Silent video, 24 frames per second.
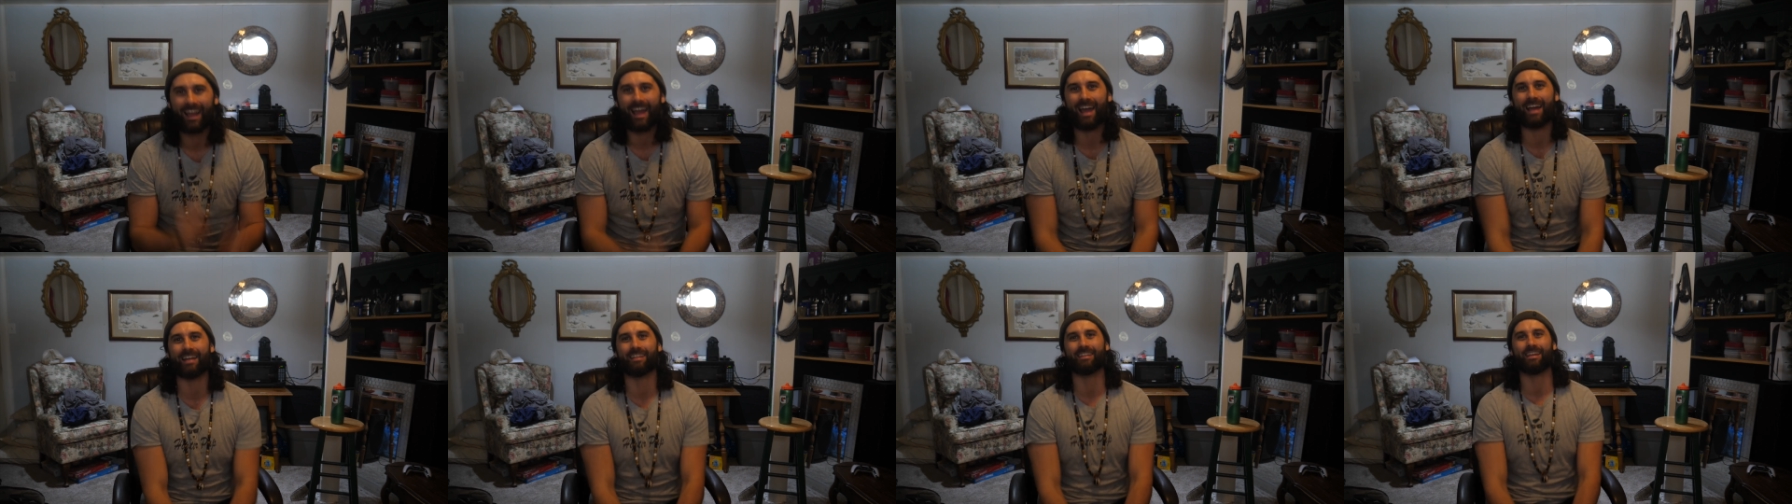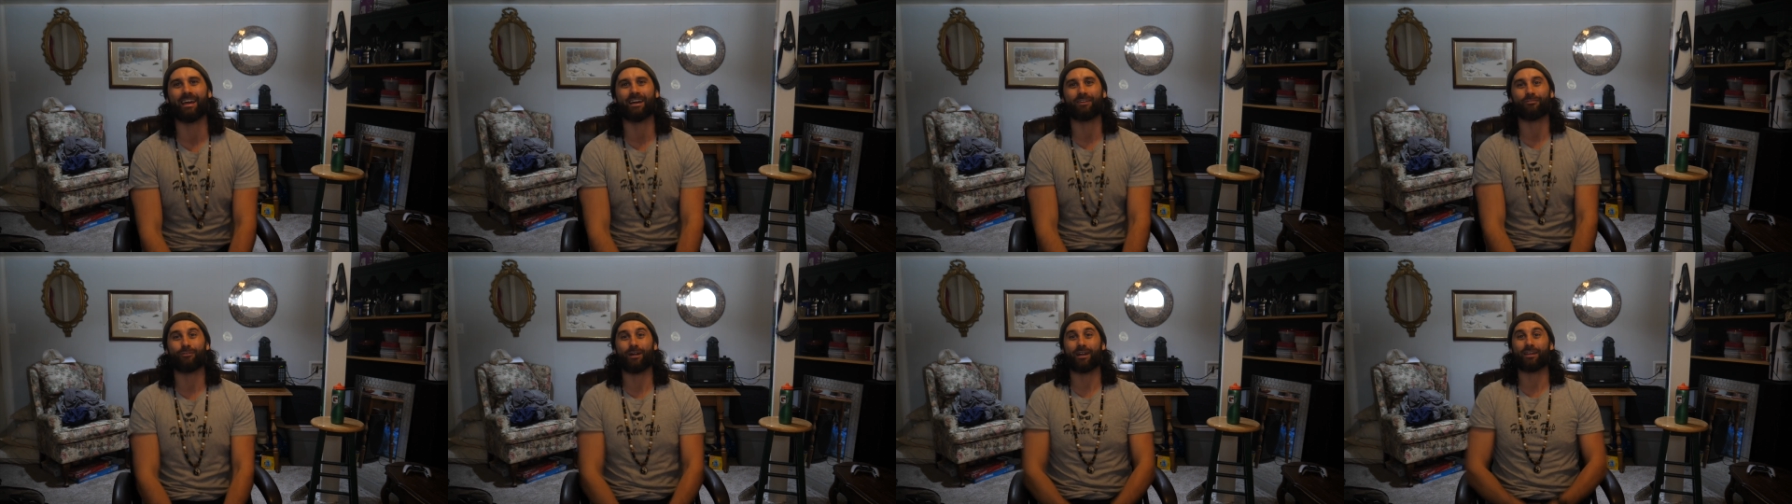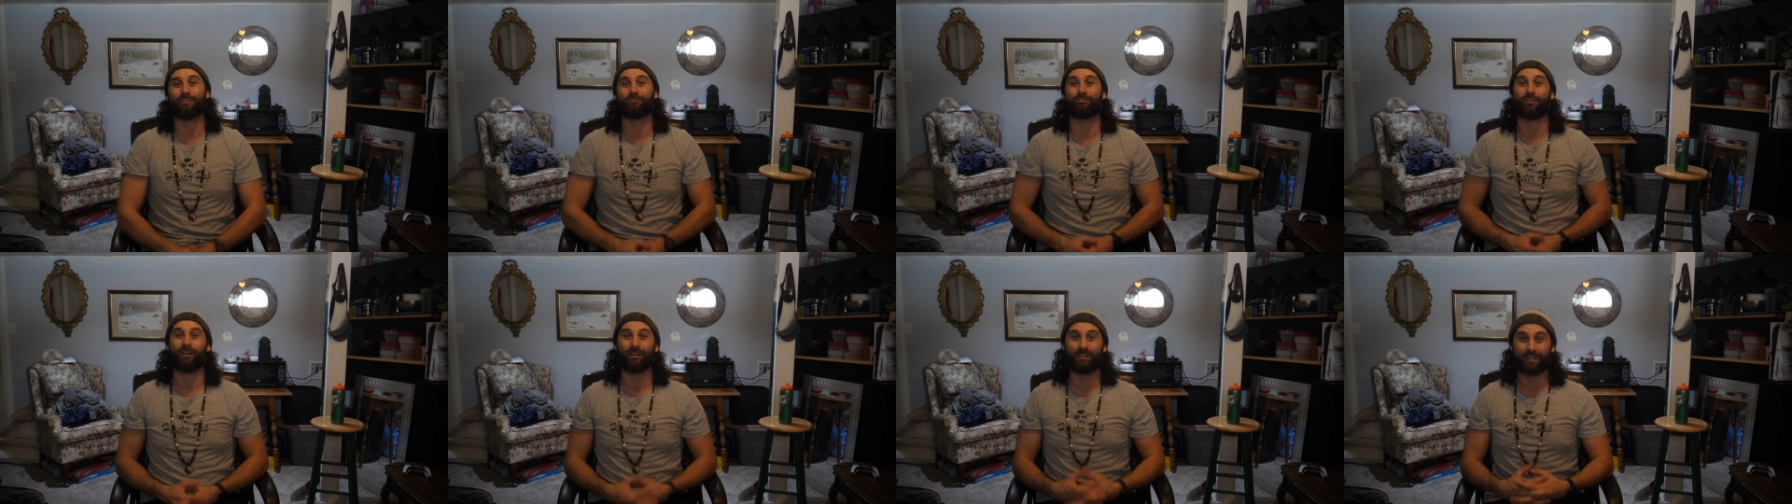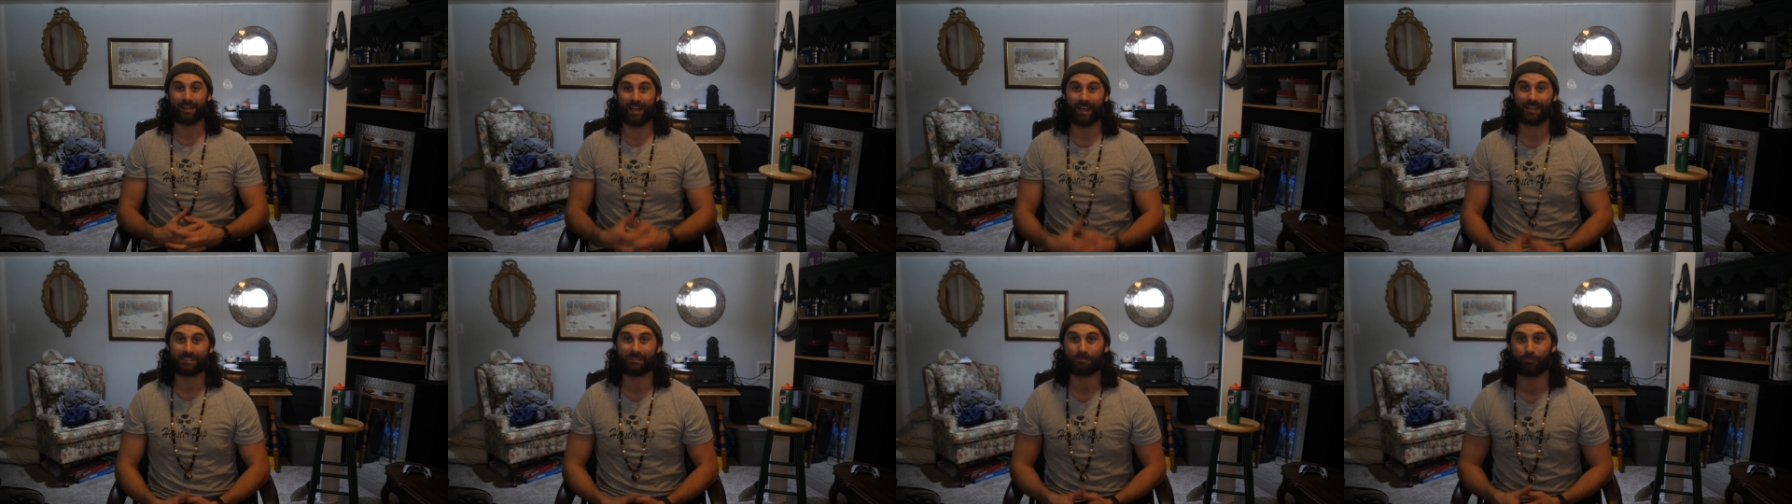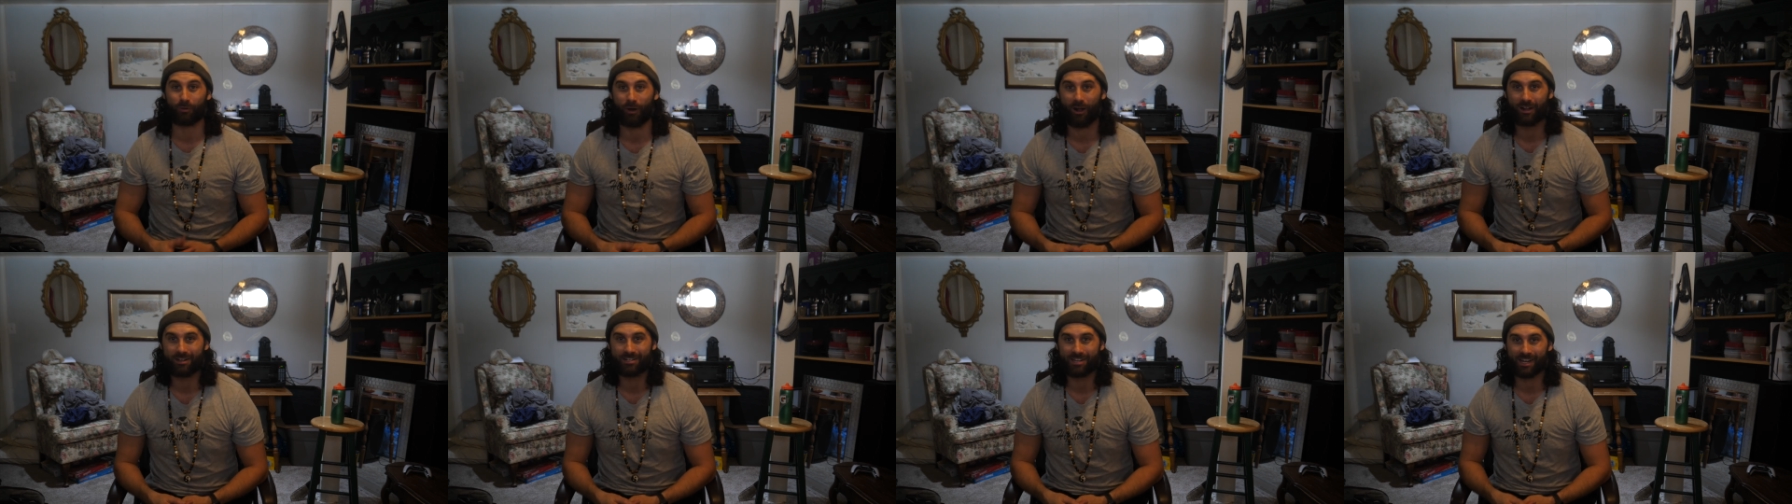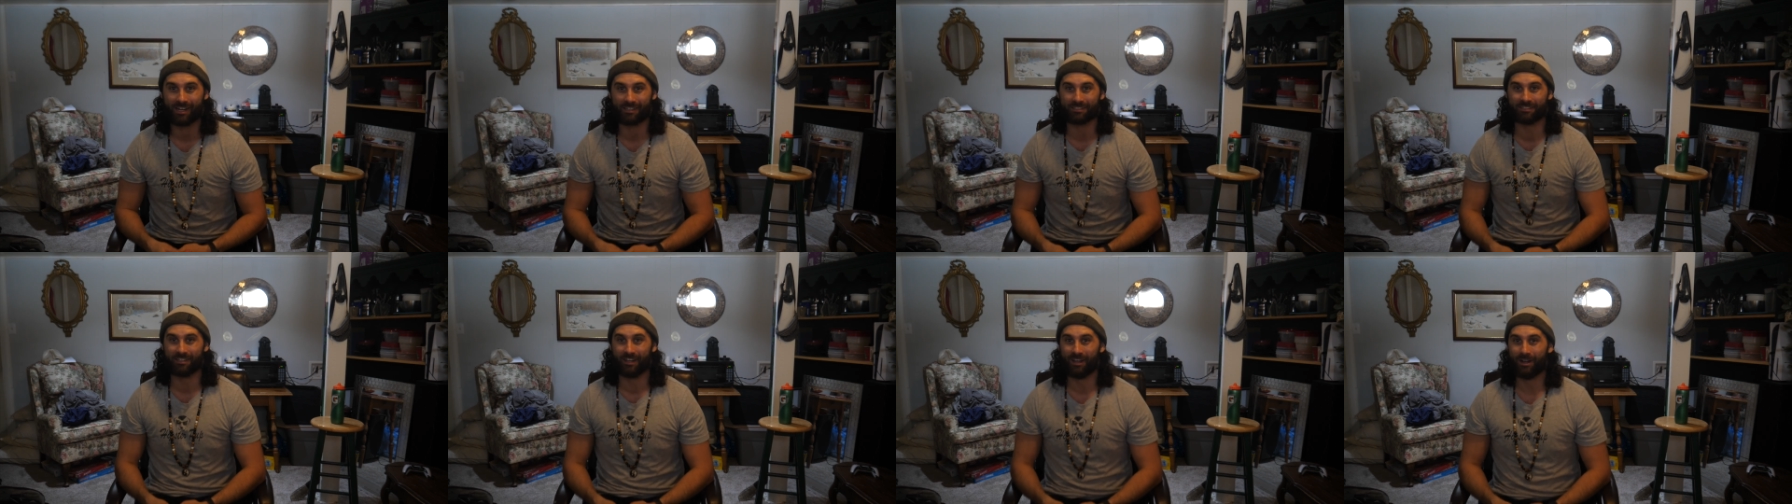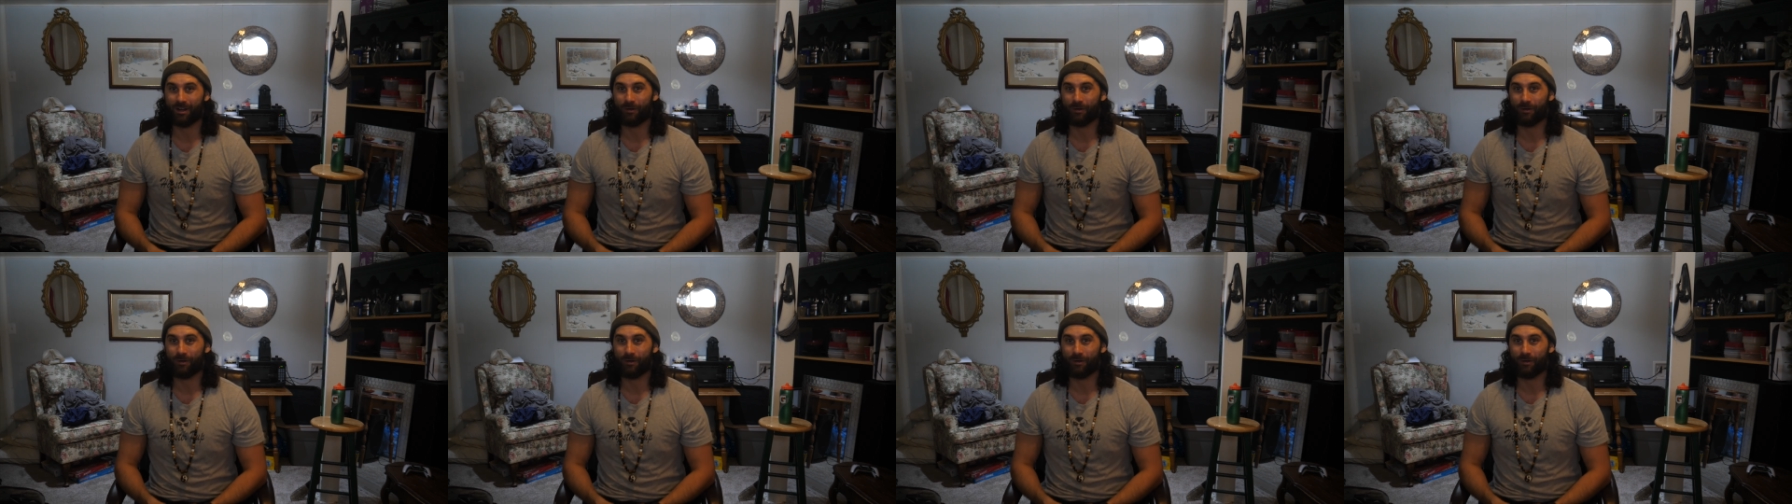and getting ready for our next projects,